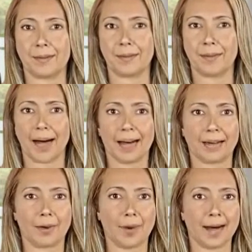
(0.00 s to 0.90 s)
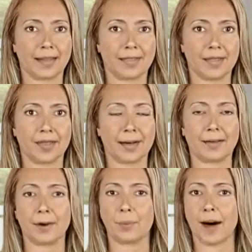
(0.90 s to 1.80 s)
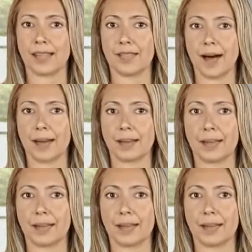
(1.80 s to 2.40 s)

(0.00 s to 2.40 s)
Making the right decision at the right time